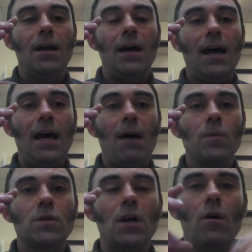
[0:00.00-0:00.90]
Yeah.
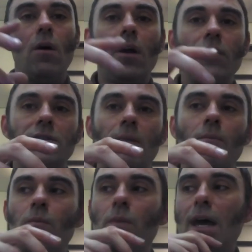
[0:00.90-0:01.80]
Um, so on
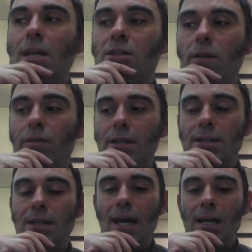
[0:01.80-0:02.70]
some uh, service
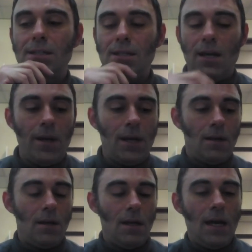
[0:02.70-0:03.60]
disconnects, I
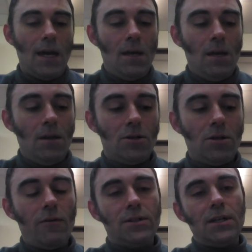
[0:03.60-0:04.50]
mean uh, the service